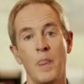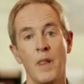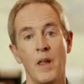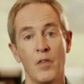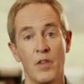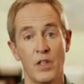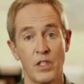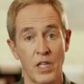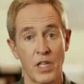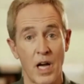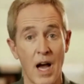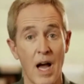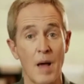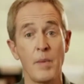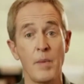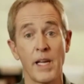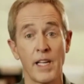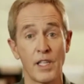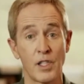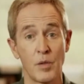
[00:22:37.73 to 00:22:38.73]
the
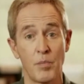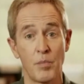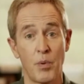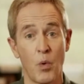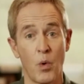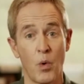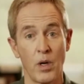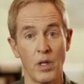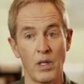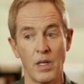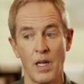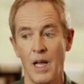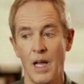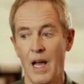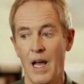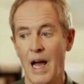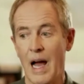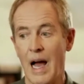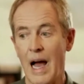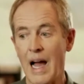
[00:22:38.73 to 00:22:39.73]
timing is important.
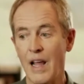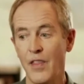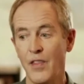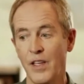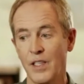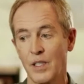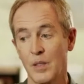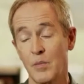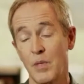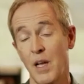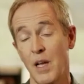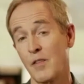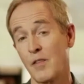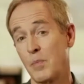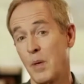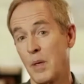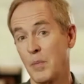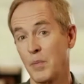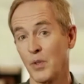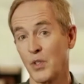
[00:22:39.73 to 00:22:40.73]
I think sometimes
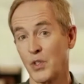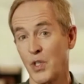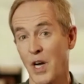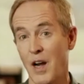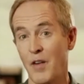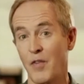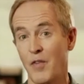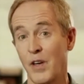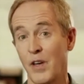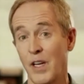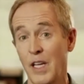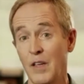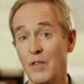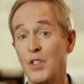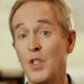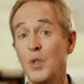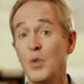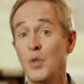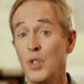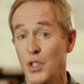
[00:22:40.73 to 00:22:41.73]
people try to forgive
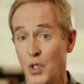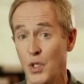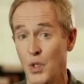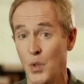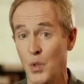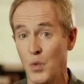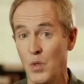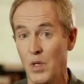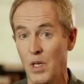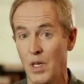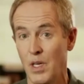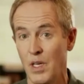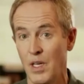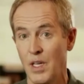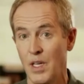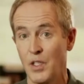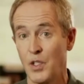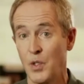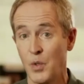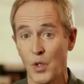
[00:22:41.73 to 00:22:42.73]
too soon,
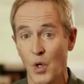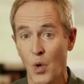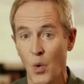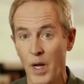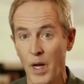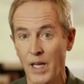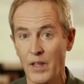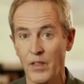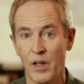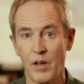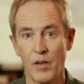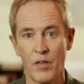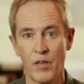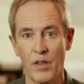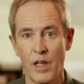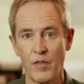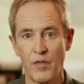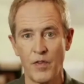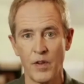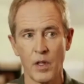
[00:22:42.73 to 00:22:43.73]
too quick.
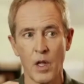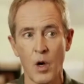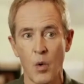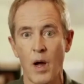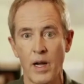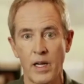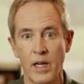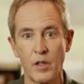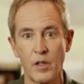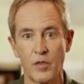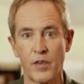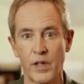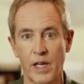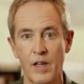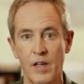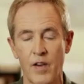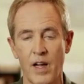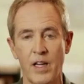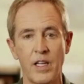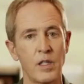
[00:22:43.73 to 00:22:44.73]
They feel, oh, I need to
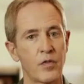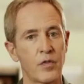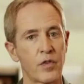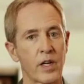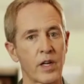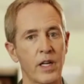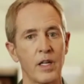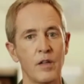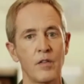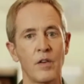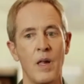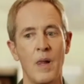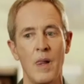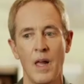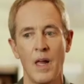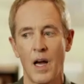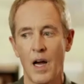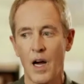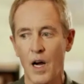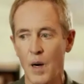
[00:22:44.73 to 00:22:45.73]
forgive.
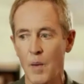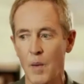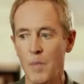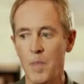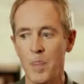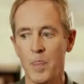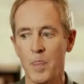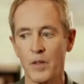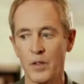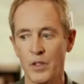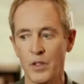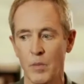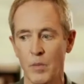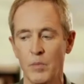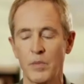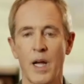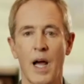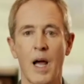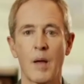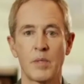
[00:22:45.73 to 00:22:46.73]

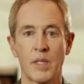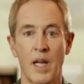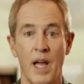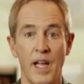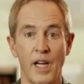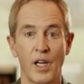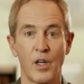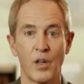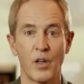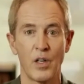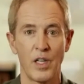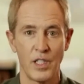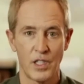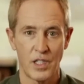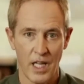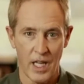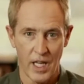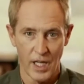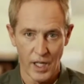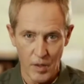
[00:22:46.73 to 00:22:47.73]
Sometimes anger needs
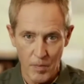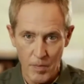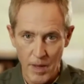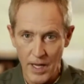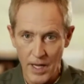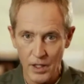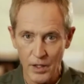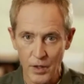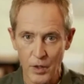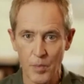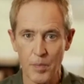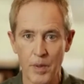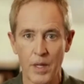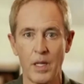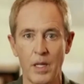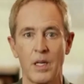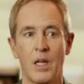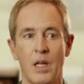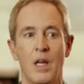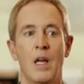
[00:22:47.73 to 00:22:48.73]
to incubate a little
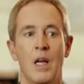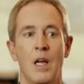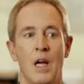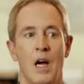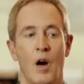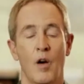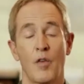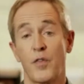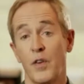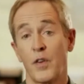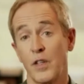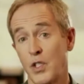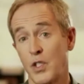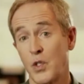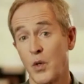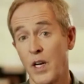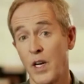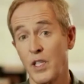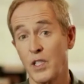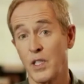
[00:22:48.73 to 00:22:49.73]
bit. Our
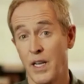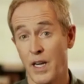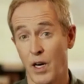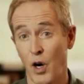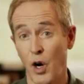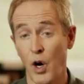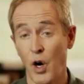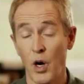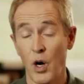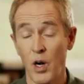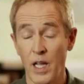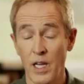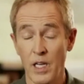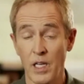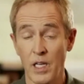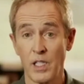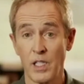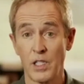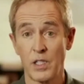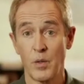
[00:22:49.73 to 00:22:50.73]
frustration and our hurt,
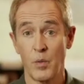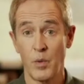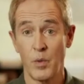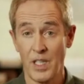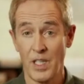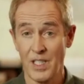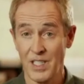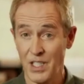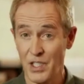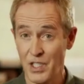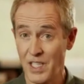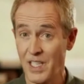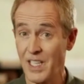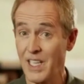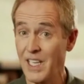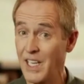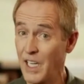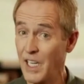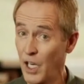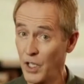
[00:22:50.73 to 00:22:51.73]
we need to sit
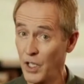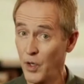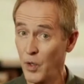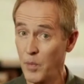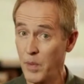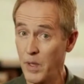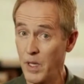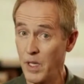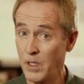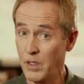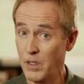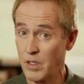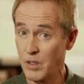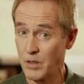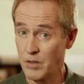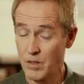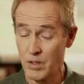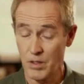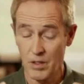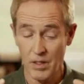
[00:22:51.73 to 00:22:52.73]
in it a little bit
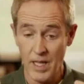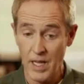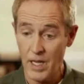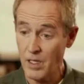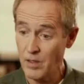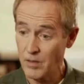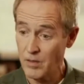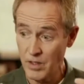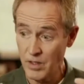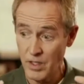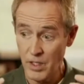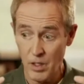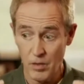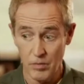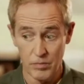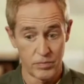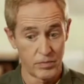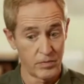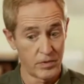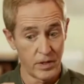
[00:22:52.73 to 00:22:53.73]
to let it,
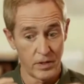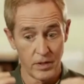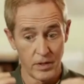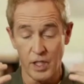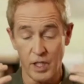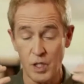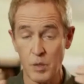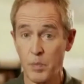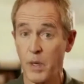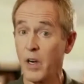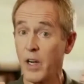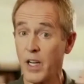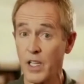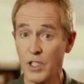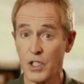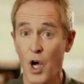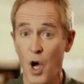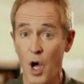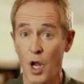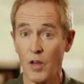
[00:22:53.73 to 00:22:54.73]
to experience
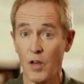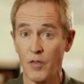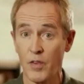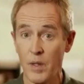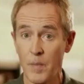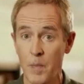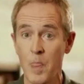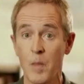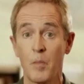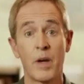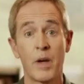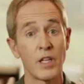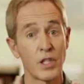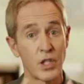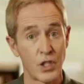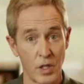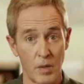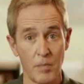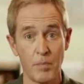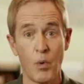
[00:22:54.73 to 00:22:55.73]
all of it. But at
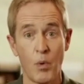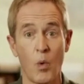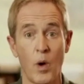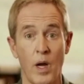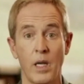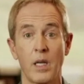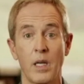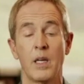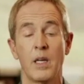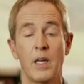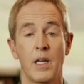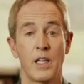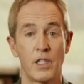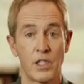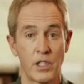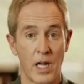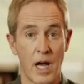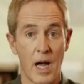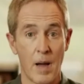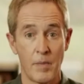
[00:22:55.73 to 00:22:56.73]
some point, it's
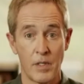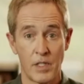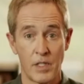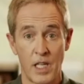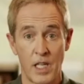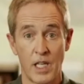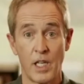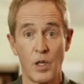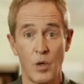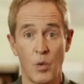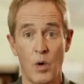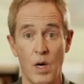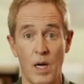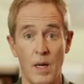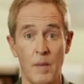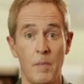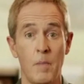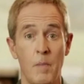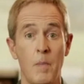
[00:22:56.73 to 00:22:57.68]
time to say, you know what?